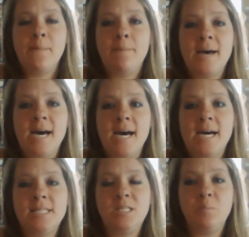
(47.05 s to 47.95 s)

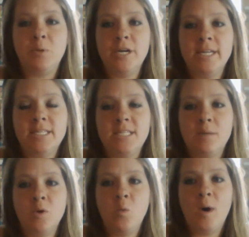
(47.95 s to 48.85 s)
My spring and
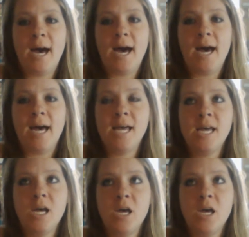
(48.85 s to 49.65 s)
summer why